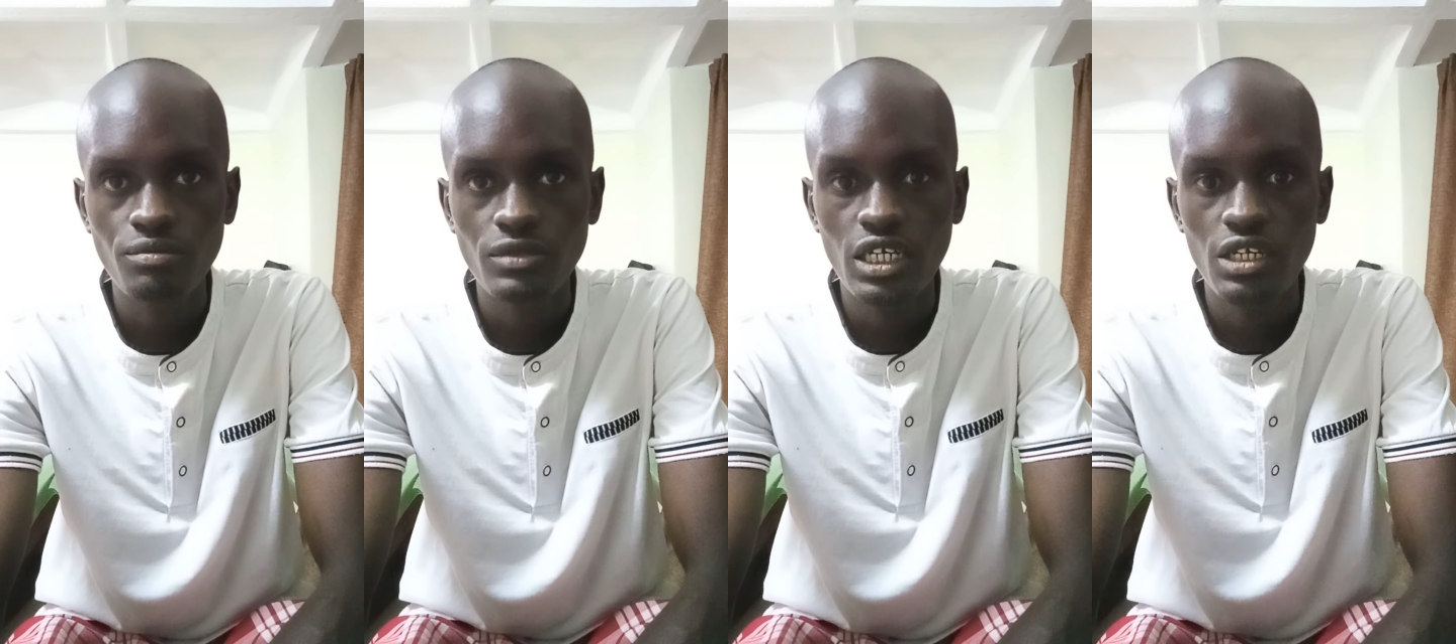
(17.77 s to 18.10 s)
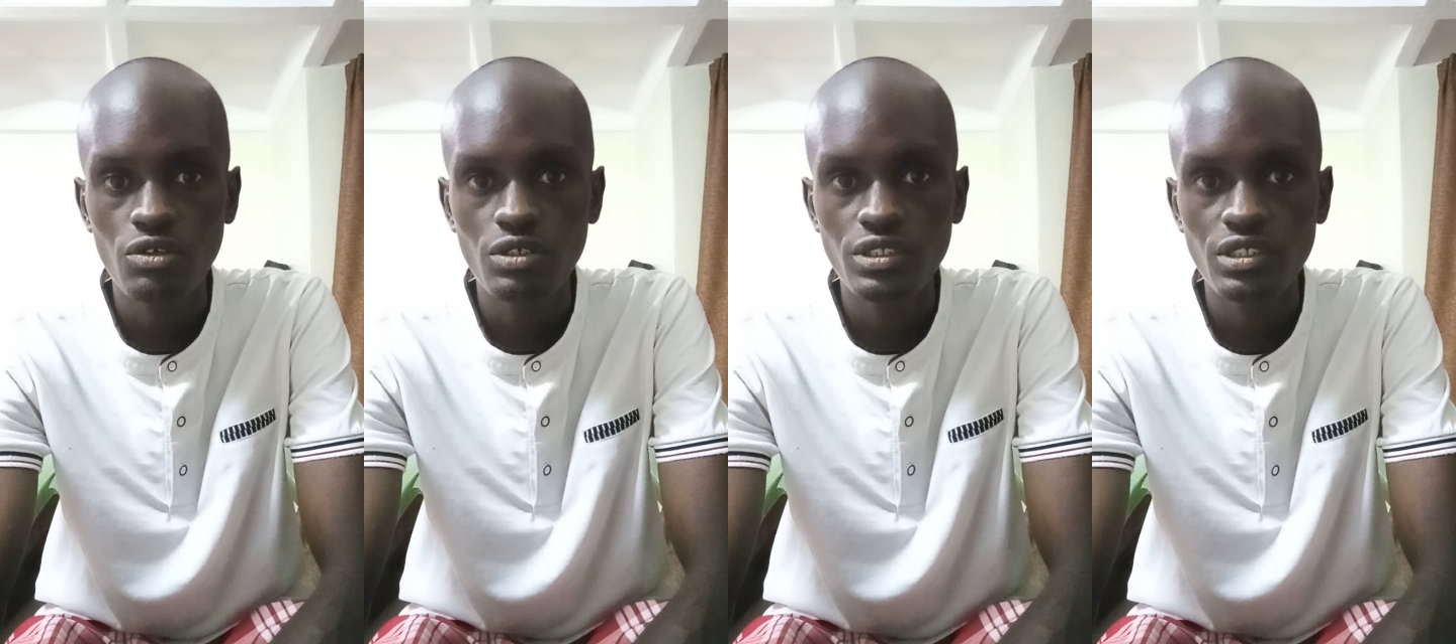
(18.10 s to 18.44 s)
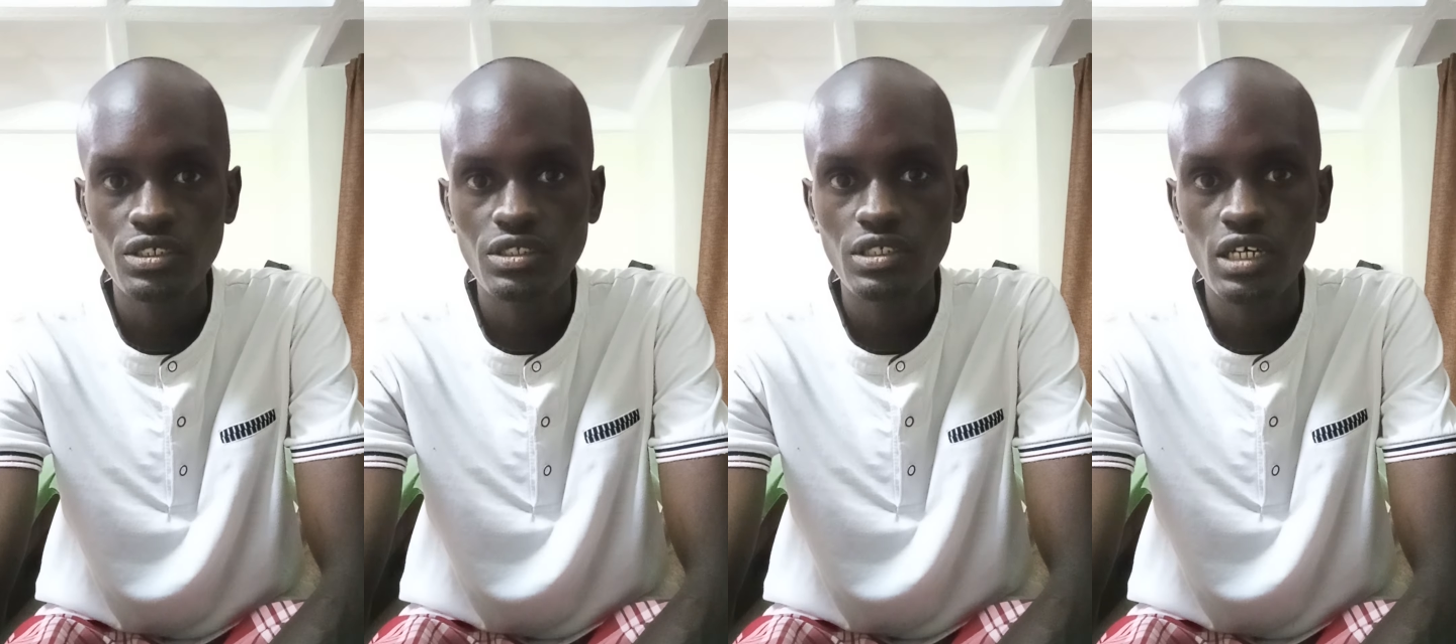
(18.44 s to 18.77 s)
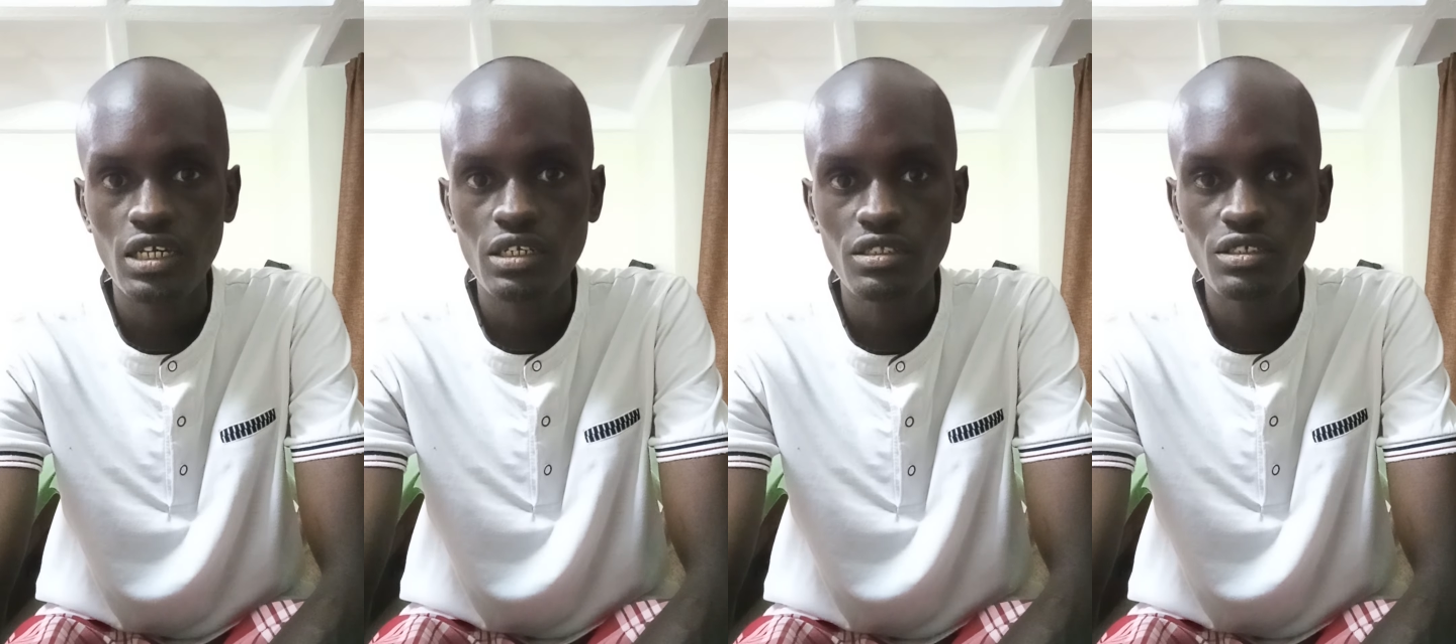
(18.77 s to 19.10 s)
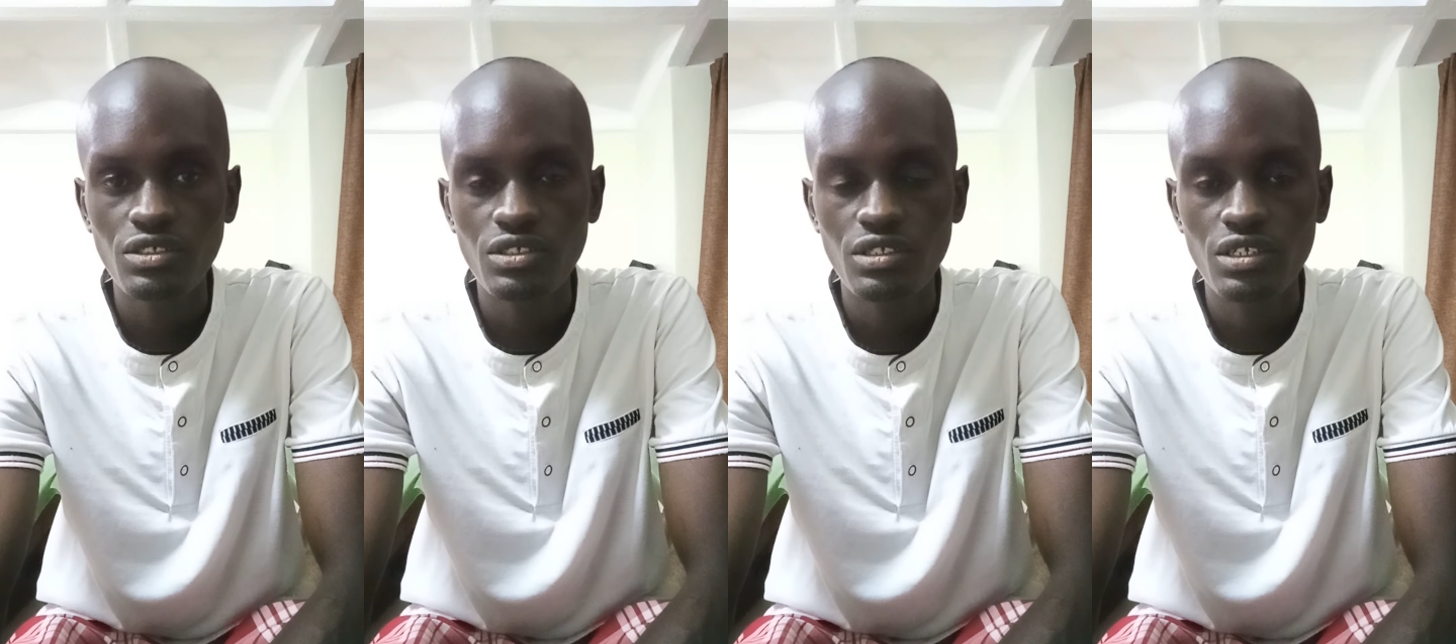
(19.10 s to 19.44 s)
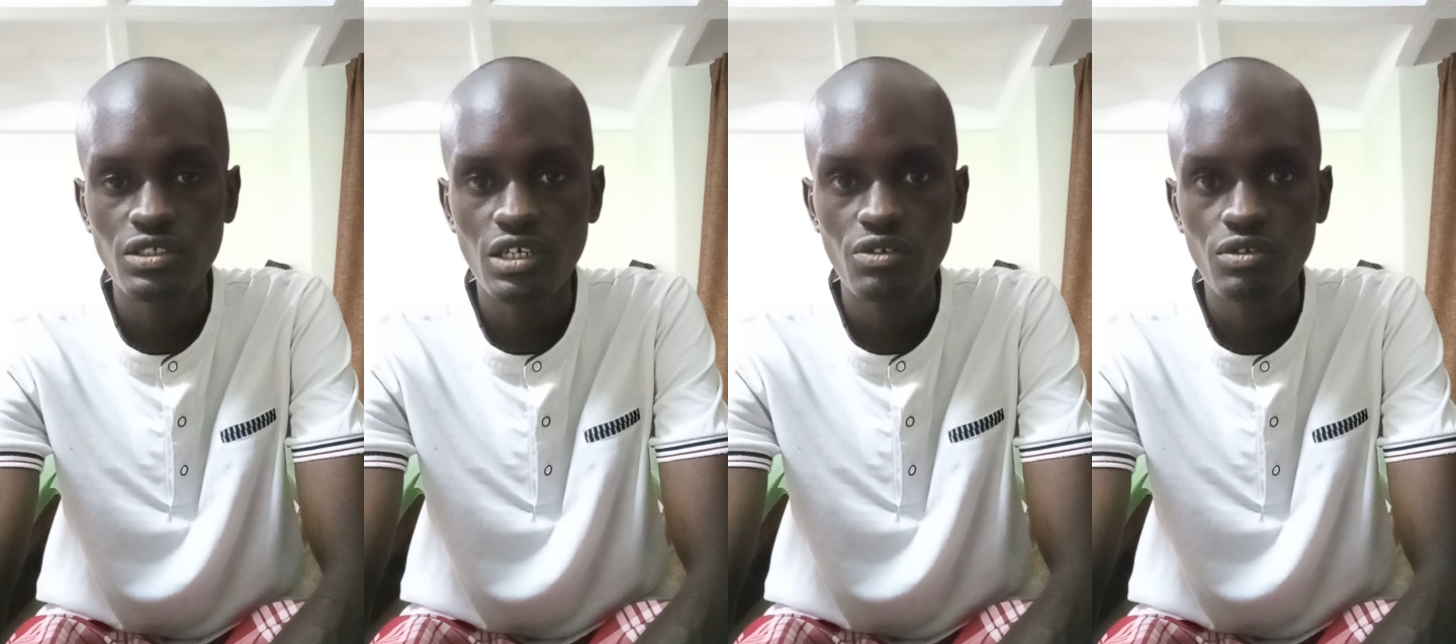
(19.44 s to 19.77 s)
And who is this Son? This is the
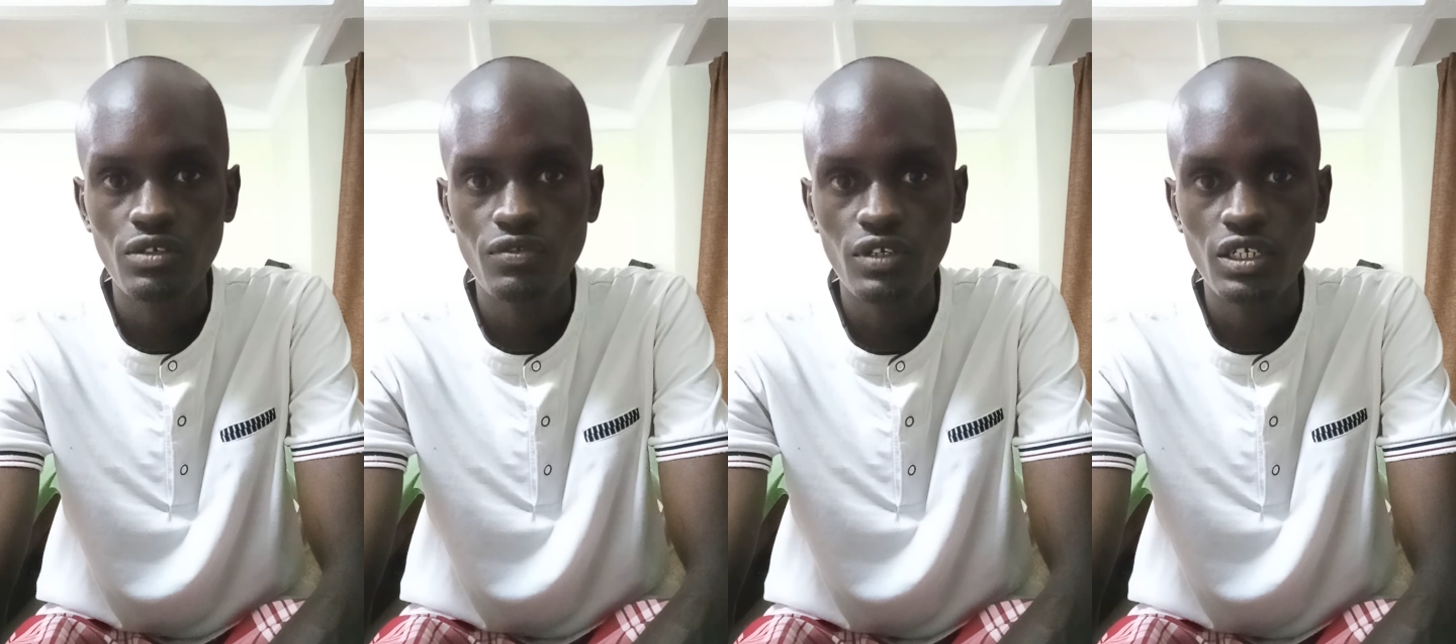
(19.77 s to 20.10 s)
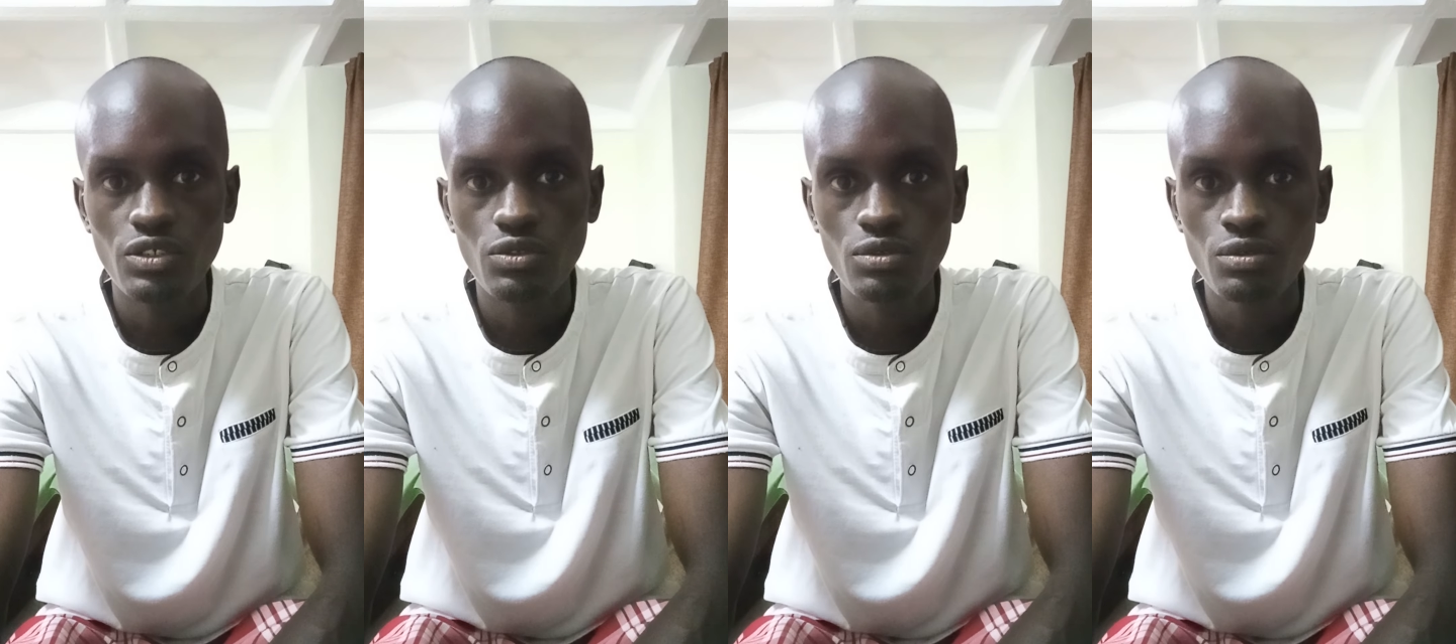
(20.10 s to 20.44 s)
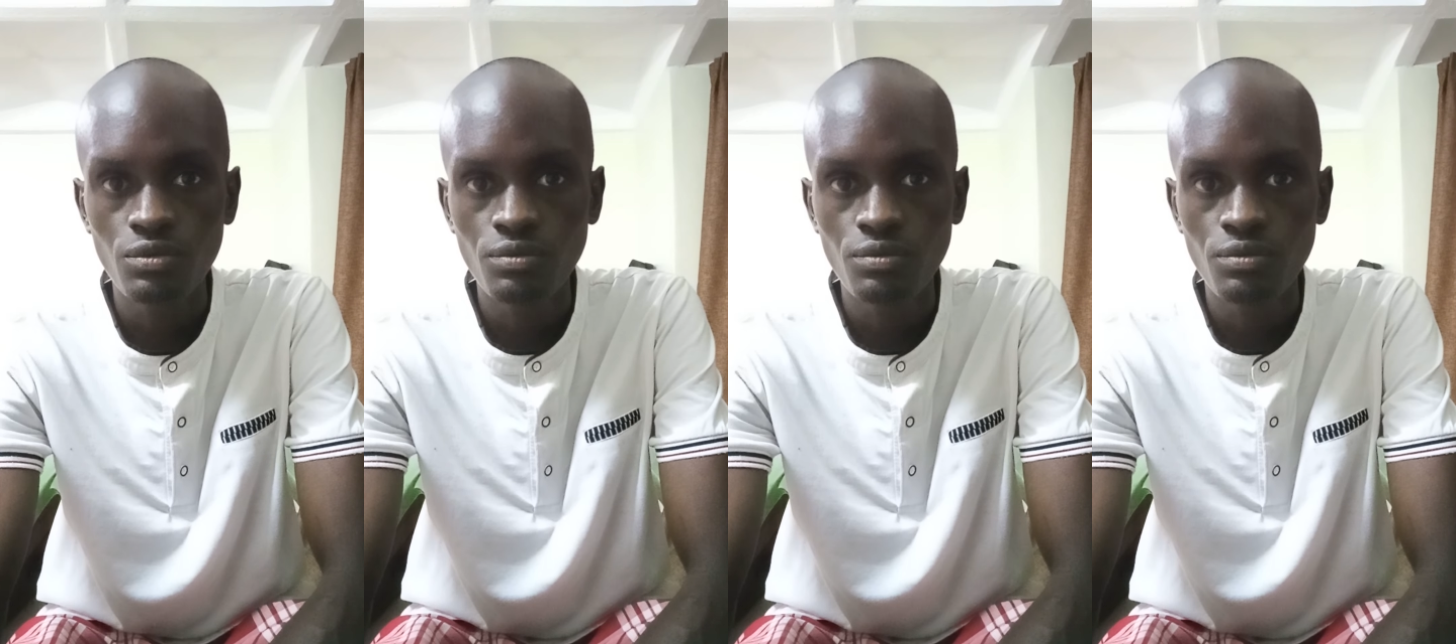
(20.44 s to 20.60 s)
Son we refer to